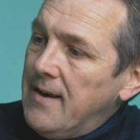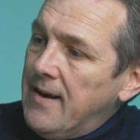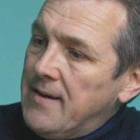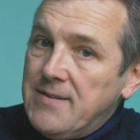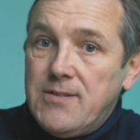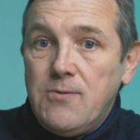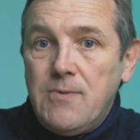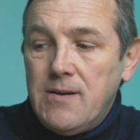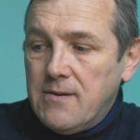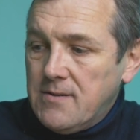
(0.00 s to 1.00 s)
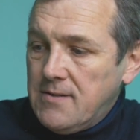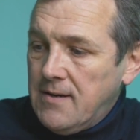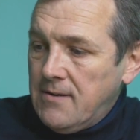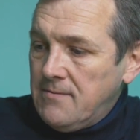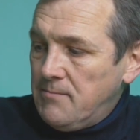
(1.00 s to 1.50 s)
and it still works,
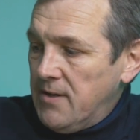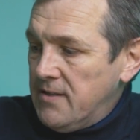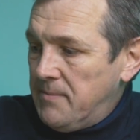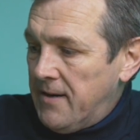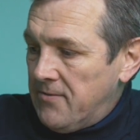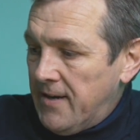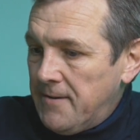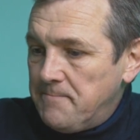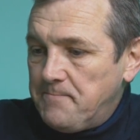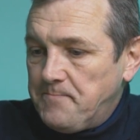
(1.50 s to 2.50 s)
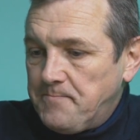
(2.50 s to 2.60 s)
so pleased about that,